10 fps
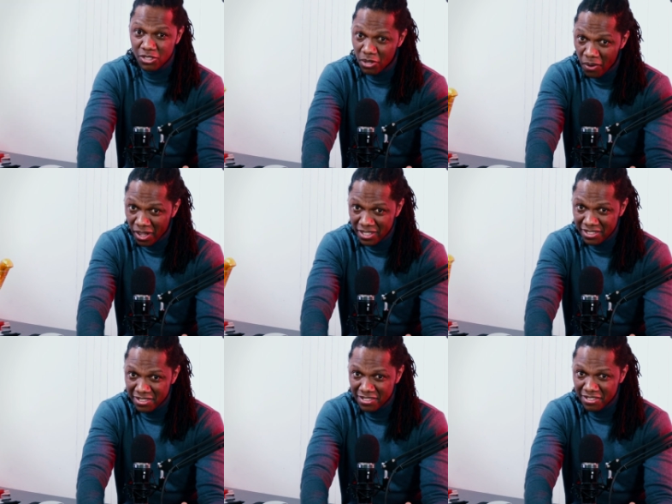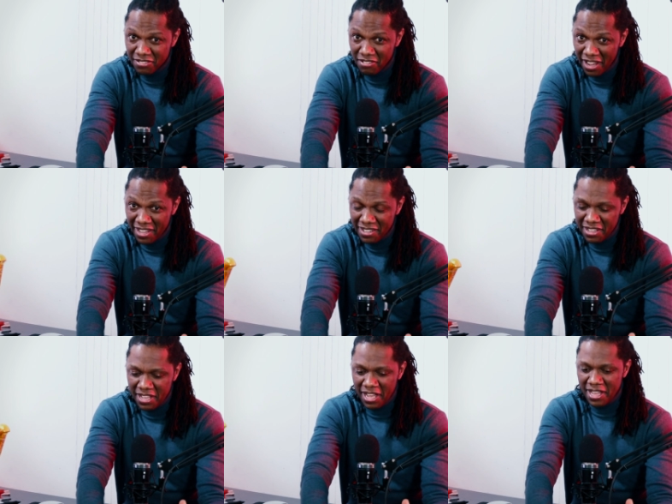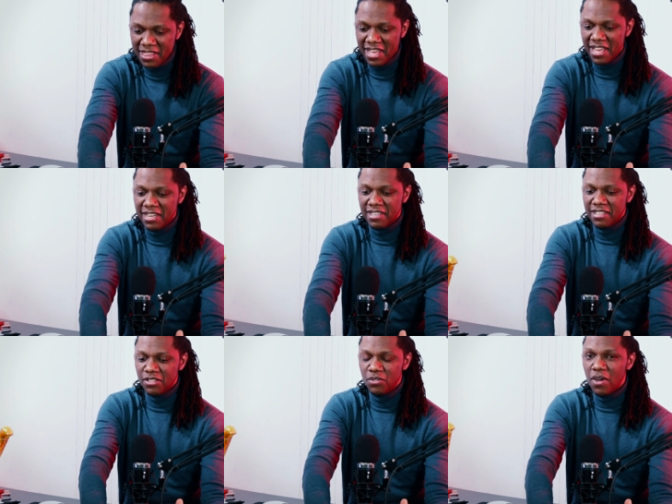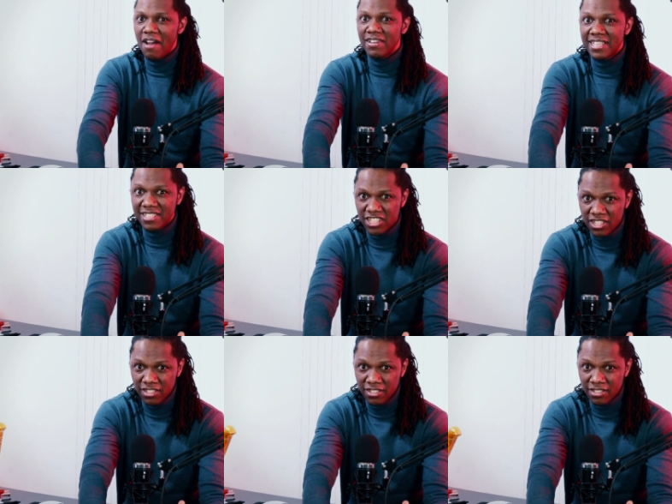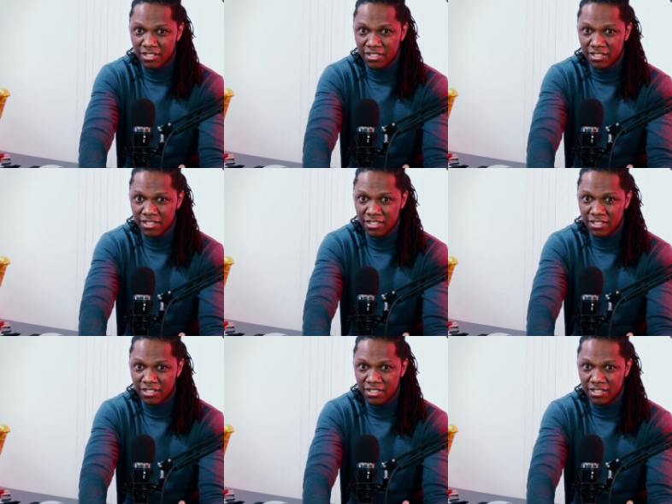and so on, right? And then you have a kitchen